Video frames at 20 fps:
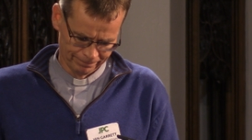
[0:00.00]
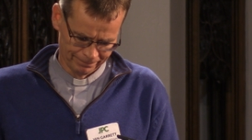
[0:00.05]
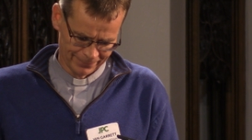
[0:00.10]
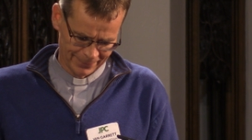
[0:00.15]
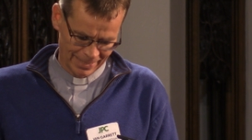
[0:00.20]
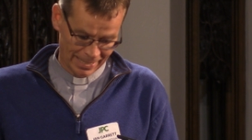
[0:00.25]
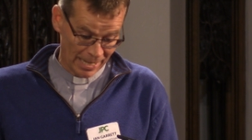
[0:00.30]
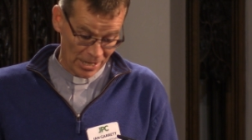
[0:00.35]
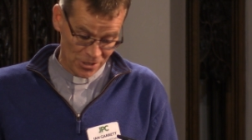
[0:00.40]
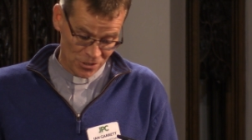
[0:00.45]

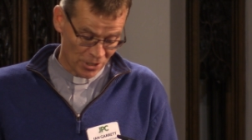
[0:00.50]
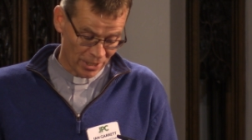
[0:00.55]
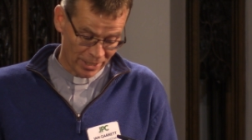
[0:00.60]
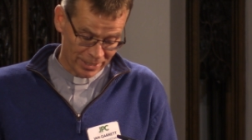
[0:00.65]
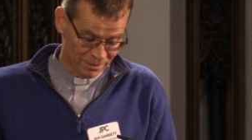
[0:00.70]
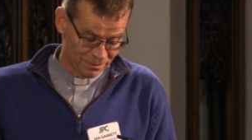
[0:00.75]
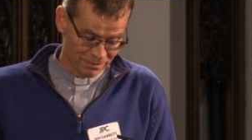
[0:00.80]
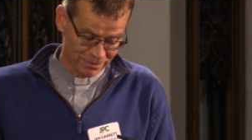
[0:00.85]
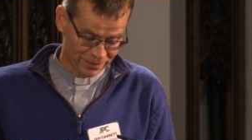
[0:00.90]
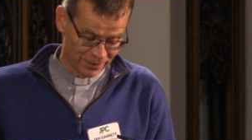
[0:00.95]
And actually, I
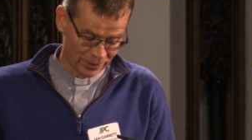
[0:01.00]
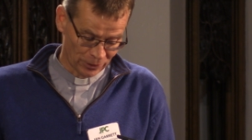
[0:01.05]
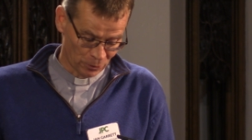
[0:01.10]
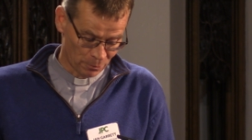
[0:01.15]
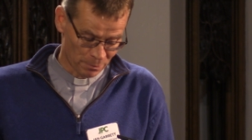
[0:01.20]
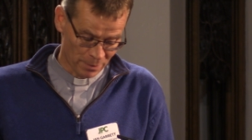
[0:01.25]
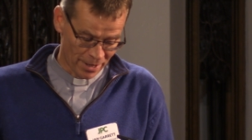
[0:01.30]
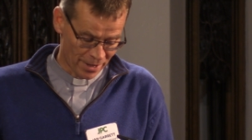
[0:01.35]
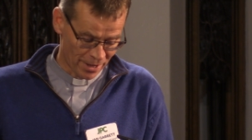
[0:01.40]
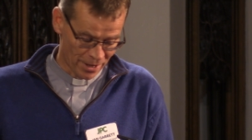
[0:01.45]
didn't feel on
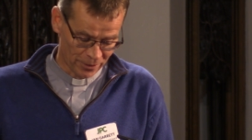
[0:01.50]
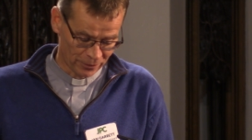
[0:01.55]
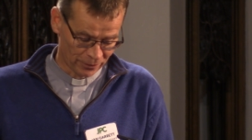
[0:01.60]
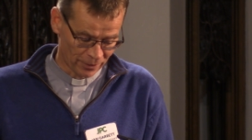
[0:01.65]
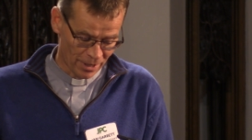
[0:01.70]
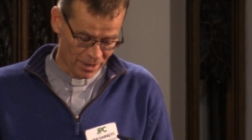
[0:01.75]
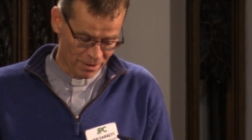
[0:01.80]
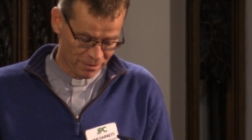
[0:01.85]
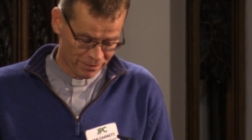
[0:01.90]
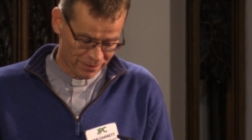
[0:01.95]
my own.
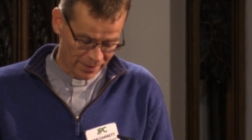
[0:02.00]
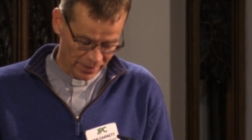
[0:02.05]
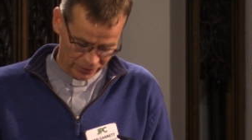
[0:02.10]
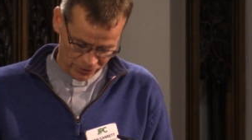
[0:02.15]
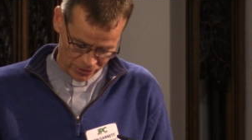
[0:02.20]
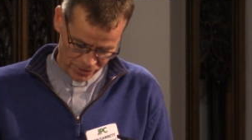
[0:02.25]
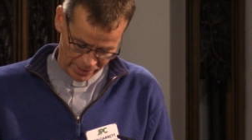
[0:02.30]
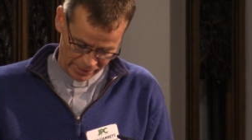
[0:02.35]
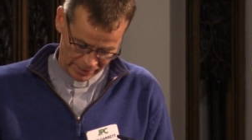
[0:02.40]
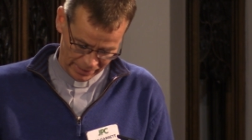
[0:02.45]
I
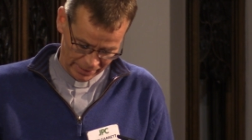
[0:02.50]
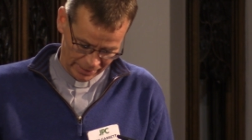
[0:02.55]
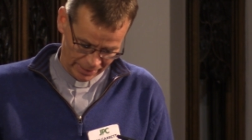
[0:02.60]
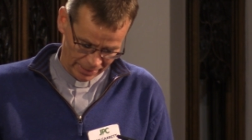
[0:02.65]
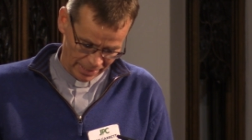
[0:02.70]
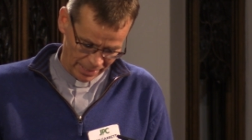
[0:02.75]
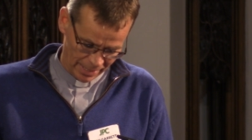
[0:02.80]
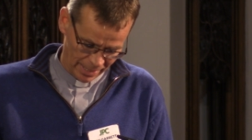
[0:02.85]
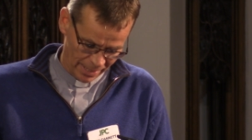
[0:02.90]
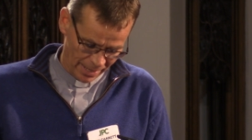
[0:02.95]
felt,
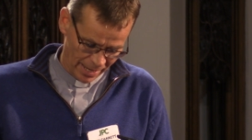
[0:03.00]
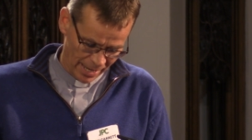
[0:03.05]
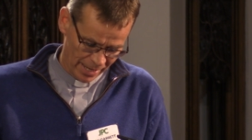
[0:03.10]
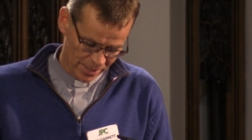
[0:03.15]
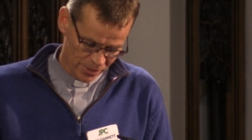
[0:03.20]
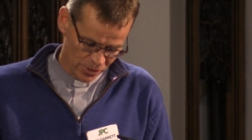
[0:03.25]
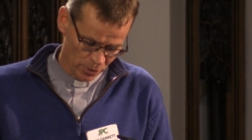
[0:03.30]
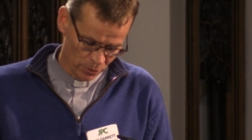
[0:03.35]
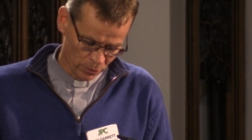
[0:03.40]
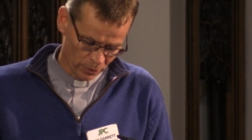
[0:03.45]
uh,
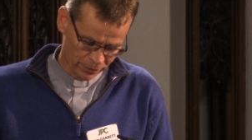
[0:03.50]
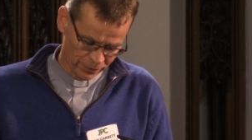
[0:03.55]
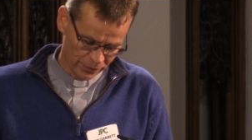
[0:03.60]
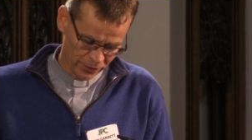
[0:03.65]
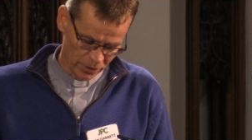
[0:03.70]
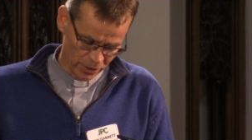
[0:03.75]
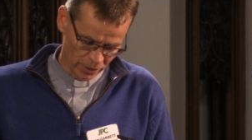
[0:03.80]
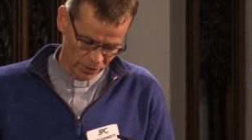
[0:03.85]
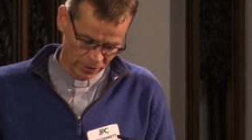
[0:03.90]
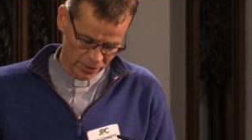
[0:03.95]
as you often
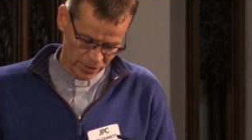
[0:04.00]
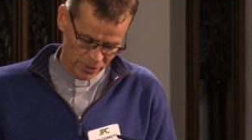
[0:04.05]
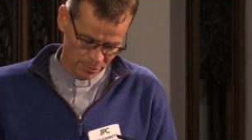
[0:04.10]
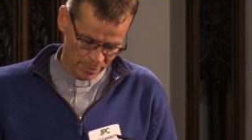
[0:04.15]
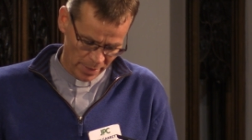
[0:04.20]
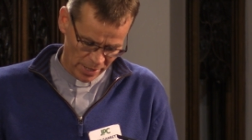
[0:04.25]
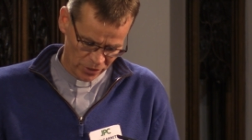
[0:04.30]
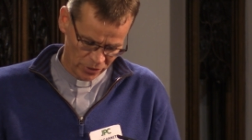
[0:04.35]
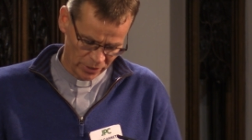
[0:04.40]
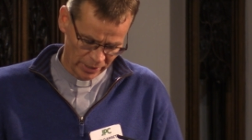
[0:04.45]
do,
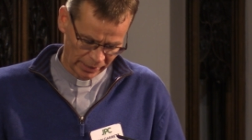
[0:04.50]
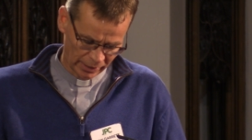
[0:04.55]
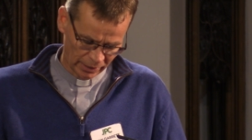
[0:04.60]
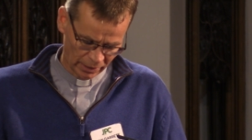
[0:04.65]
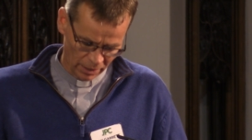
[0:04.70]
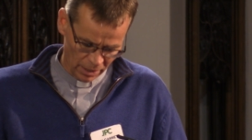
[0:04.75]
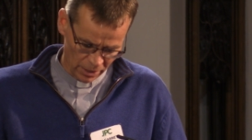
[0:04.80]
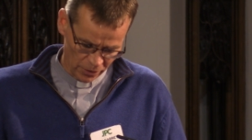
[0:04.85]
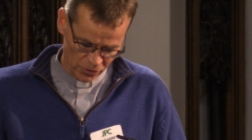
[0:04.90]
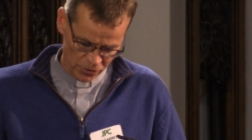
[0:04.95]
especially
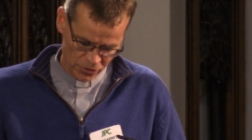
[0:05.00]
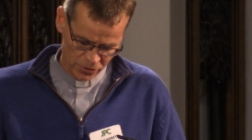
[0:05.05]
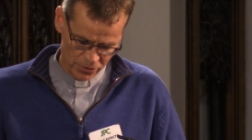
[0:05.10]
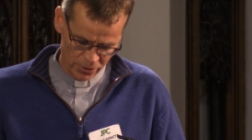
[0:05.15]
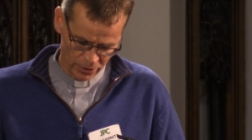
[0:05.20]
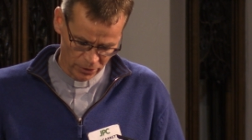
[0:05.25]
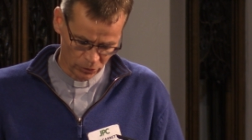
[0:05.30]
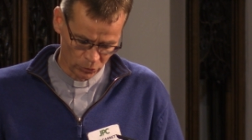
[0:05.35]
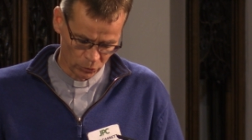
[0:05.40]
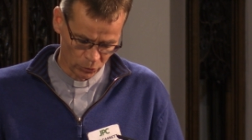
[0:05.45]
close to
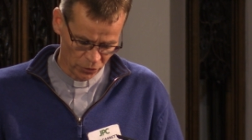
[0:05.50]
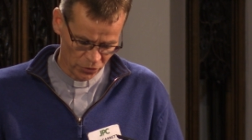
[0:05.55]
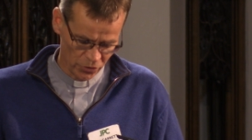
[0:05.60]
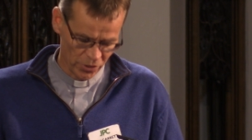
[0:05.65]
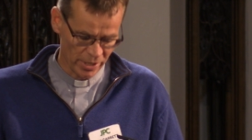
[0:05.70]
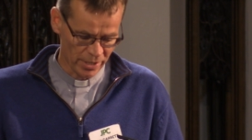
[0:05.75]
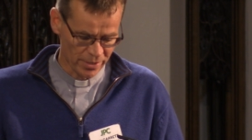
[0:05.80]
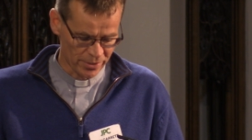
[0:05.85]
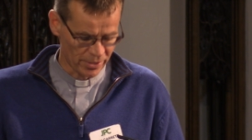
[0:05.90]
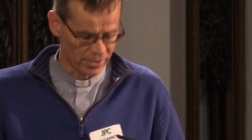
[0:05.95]
the Lord
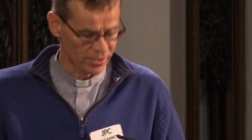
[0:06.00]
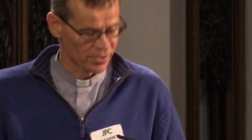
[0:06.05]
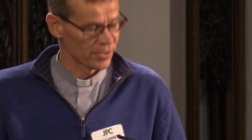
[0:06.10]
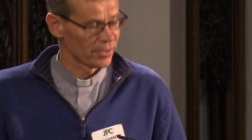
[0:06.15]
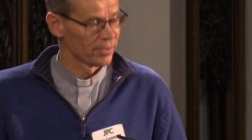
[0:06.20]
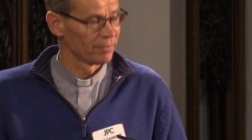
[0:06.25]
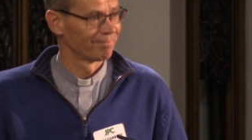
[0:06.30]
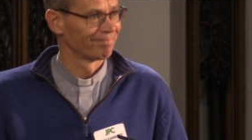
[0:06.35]
Jesus.